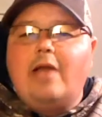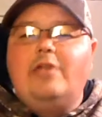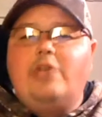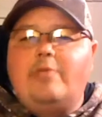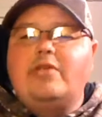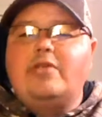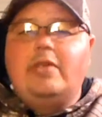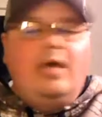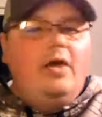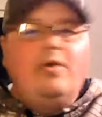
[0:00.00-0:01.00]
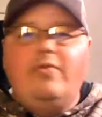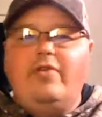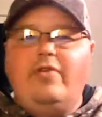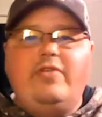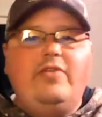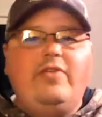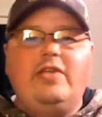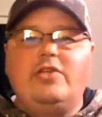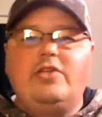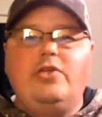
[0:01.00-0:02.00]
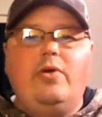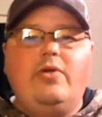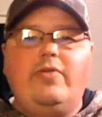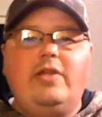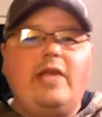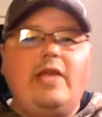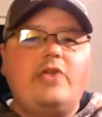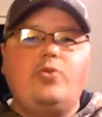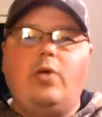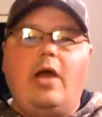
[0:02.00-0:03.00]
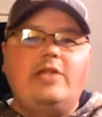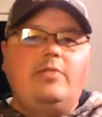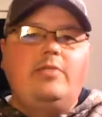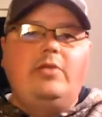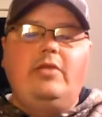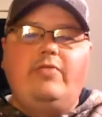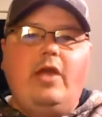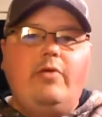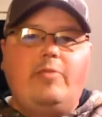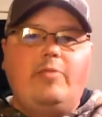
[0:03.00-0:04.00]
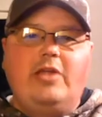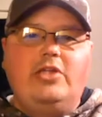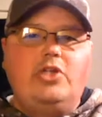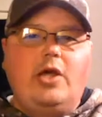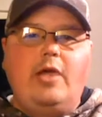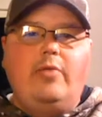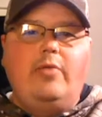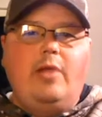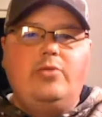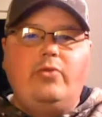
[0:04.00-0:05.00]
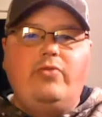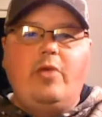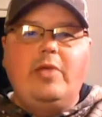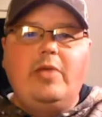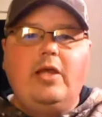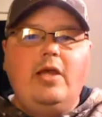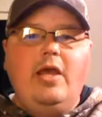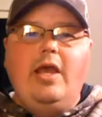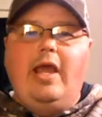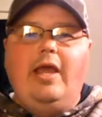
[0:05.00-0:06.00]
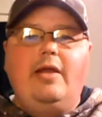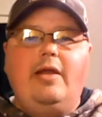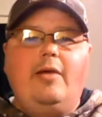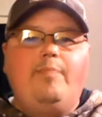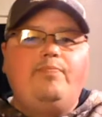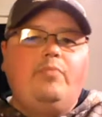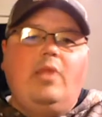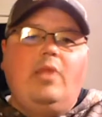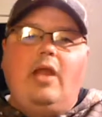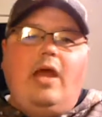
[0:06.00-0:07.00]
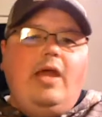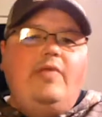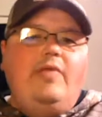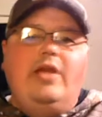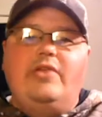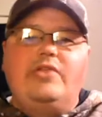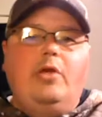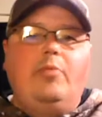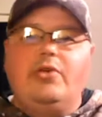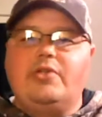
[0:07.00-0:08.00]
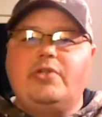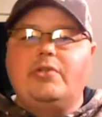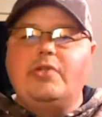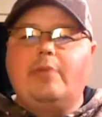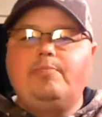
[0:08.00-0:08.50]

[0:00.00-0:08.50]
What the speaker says: Jameson. Yeah, 150 feet to 200 feet. That's where I typically fly with my DJI when I'm doing filming, and I haven't had a single person. So,